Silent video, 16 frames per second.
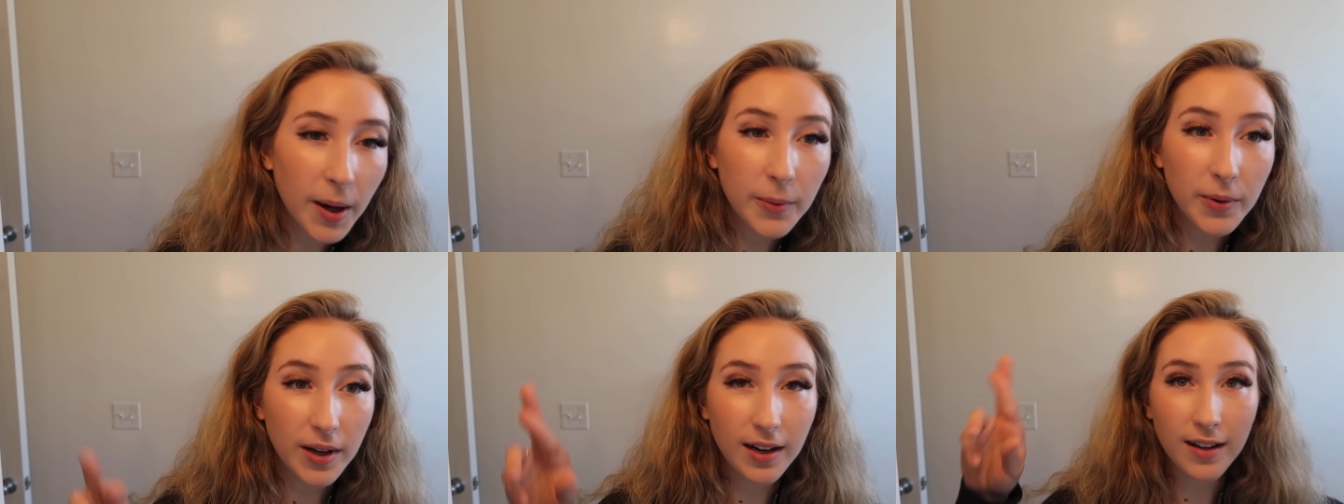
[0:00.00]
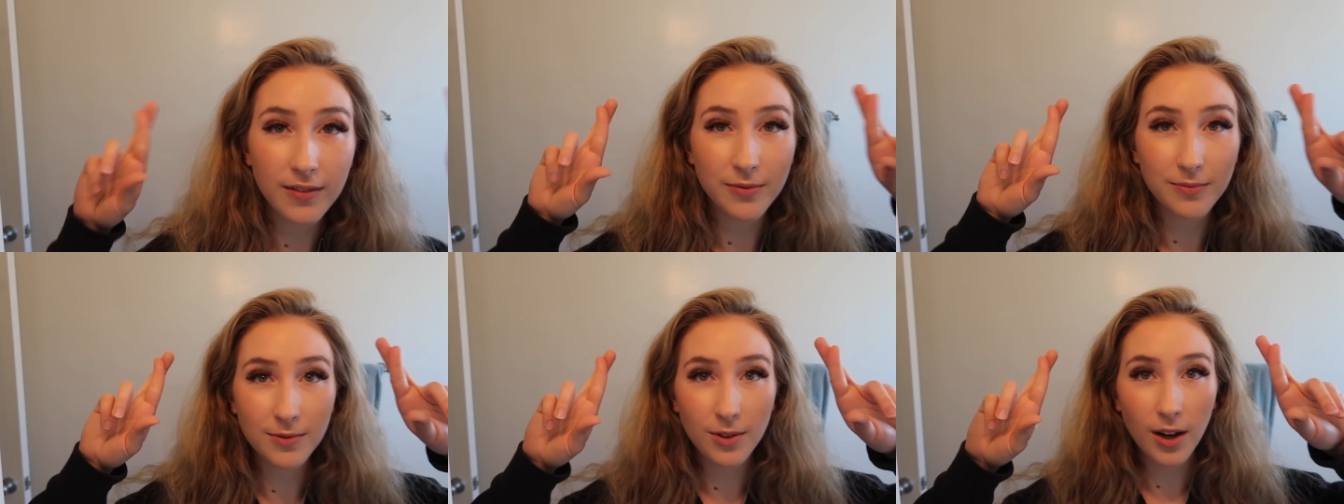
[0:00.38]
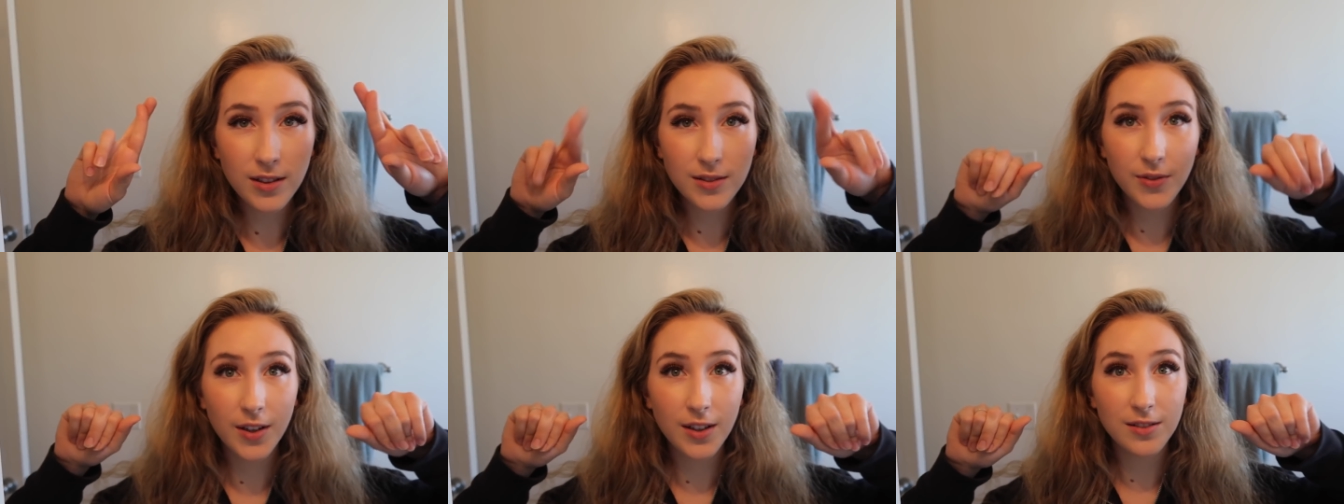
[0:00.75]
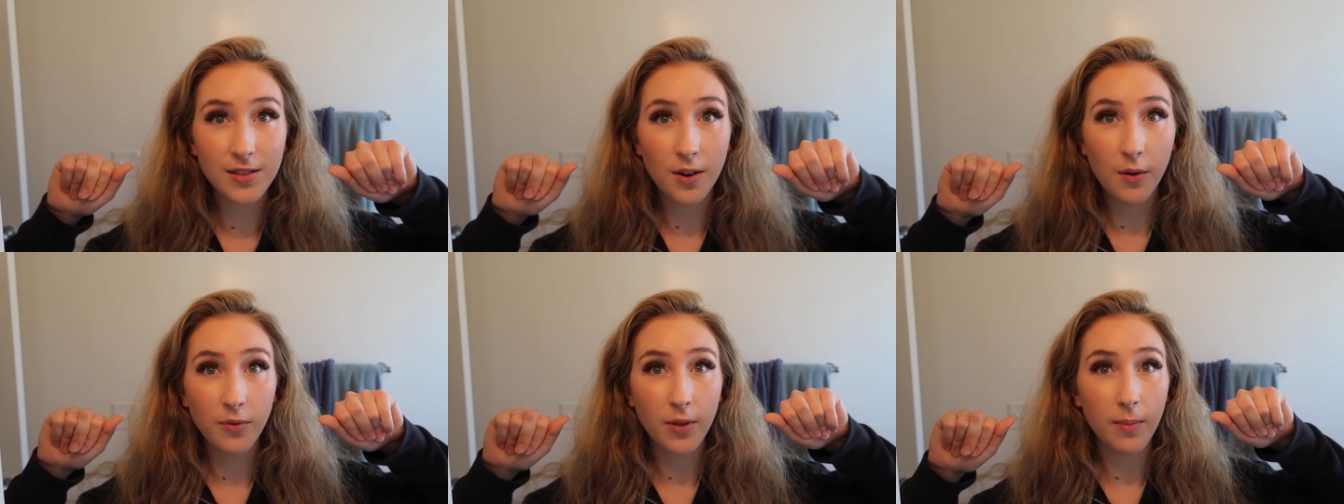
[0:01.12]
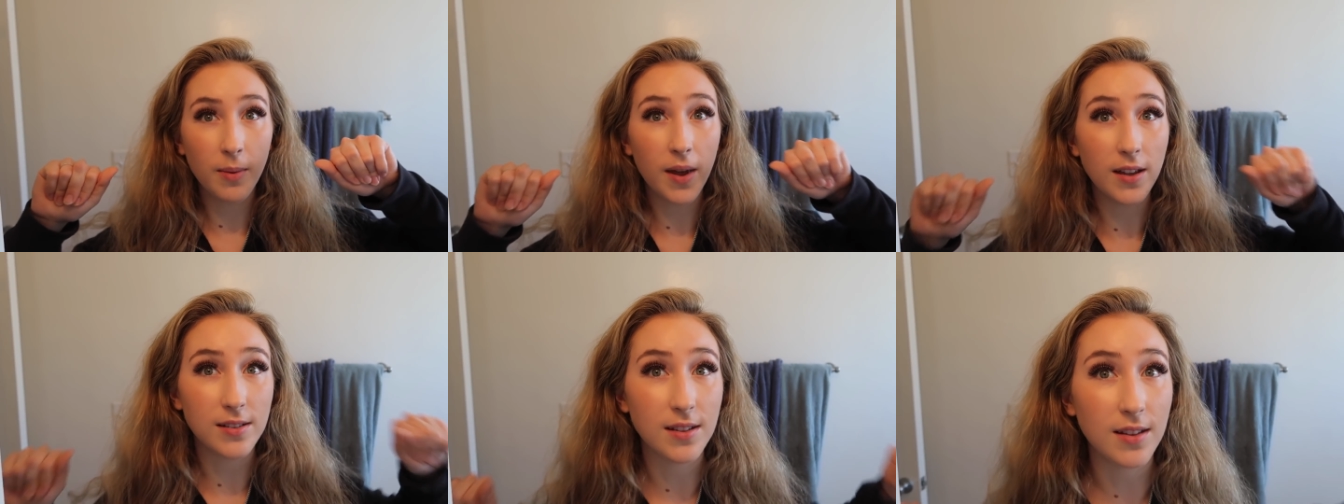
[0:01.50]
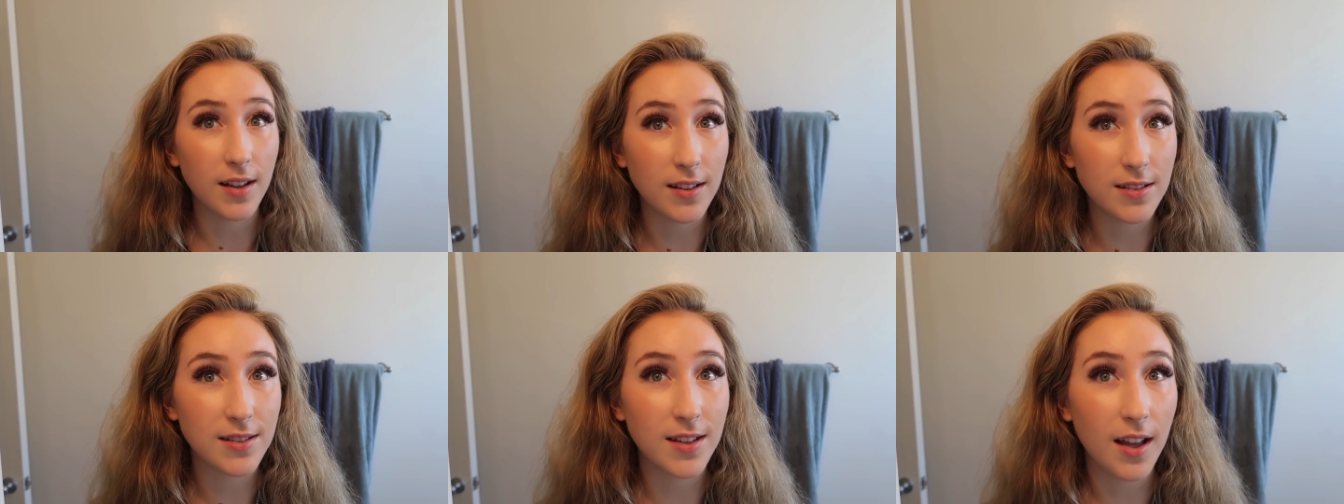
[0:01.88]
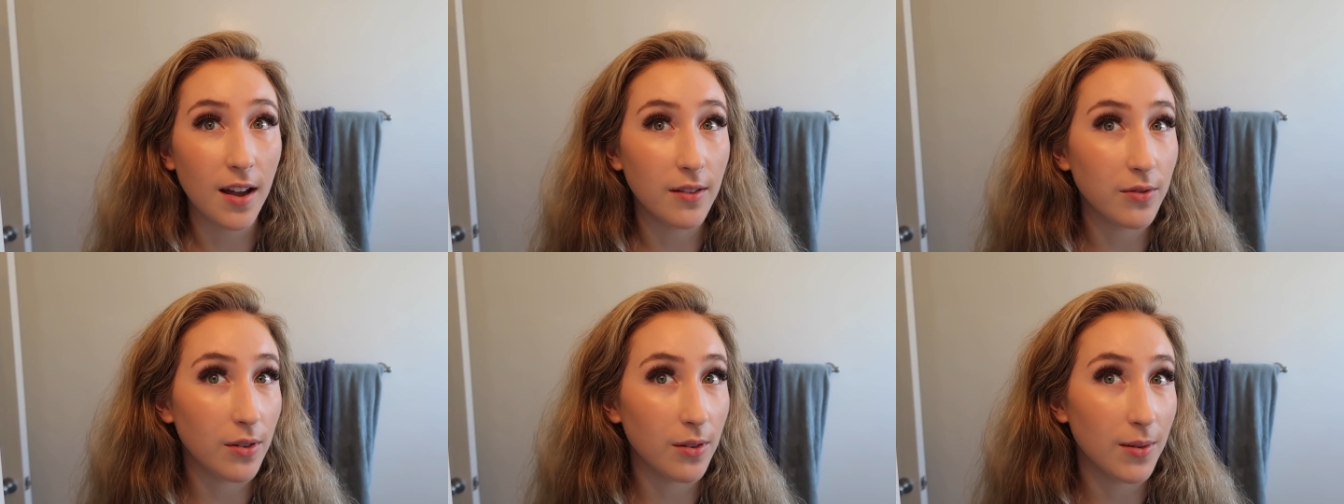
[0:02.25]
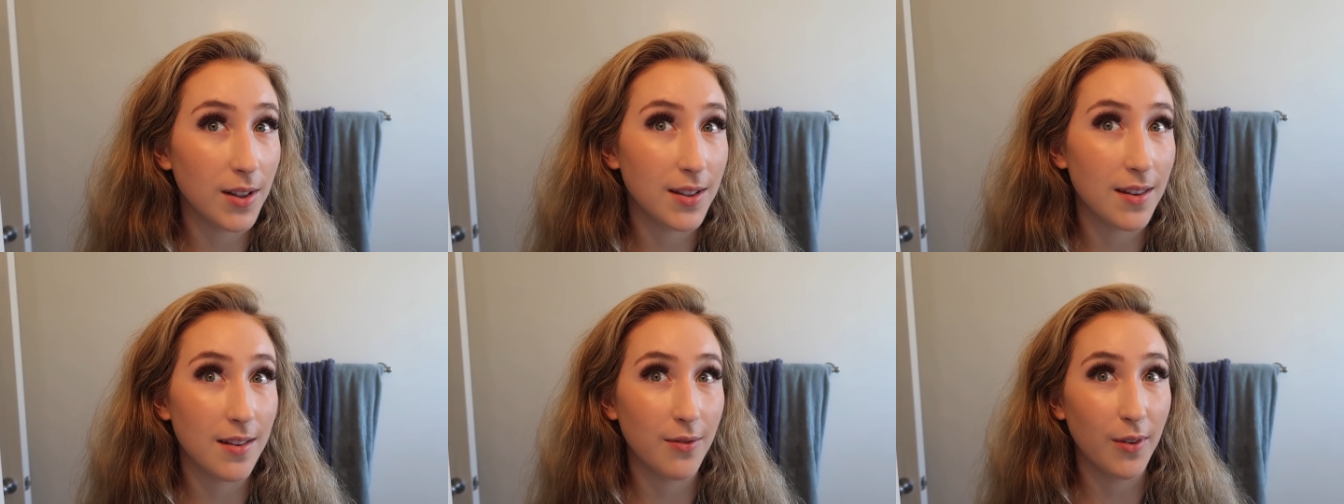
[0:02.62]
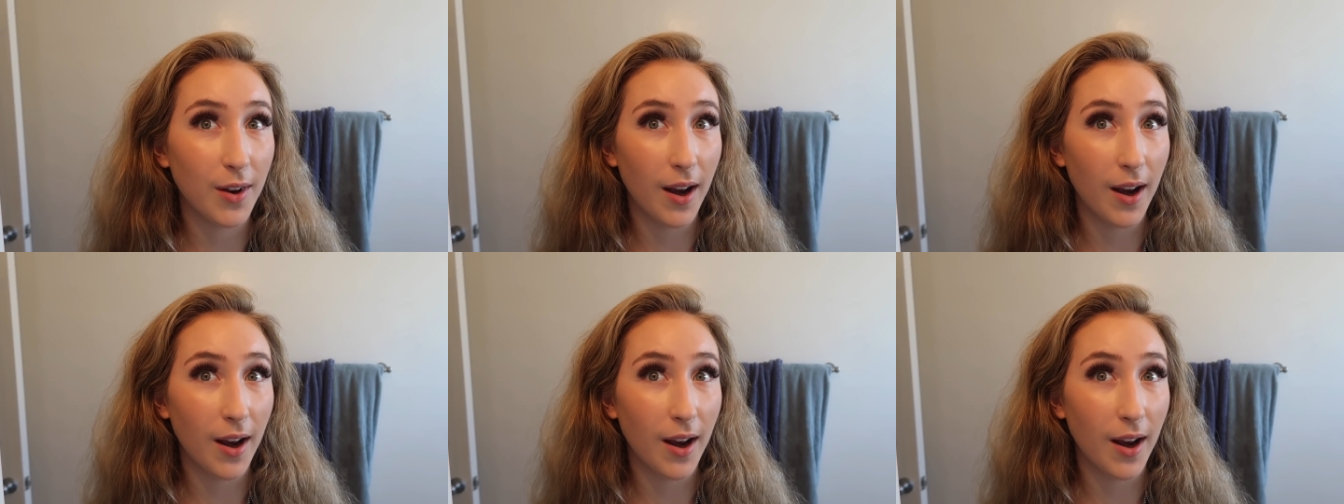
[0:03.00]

But we're gonna cross our fingers and hope for the best that they can stay on for the rest of the